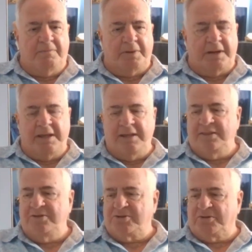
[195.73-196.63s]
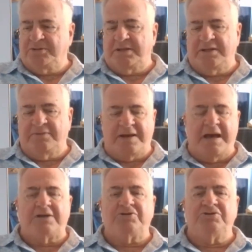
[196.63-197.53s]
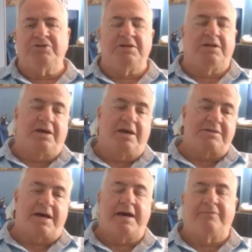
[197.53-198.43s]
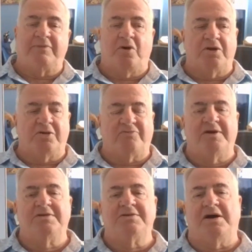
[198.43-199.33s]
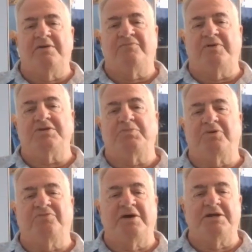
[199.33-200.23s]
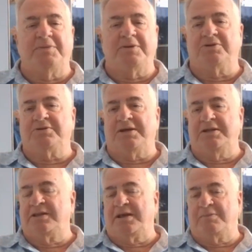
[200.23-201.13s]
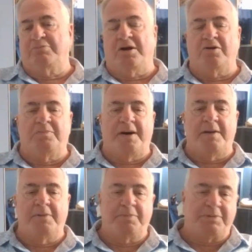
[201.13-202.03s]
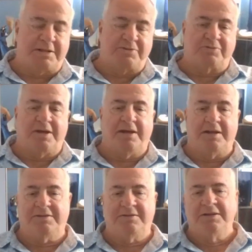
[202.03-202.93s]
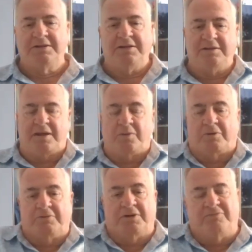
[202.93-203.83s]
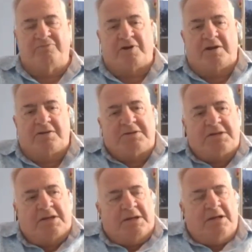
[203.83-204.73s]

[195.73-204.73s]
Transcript: But I hear these stories. I've never actually seen it. Yes, I have lost friends on Facebook, friends because I didn't like Barack Obama, but that's okay. They weren't really friends.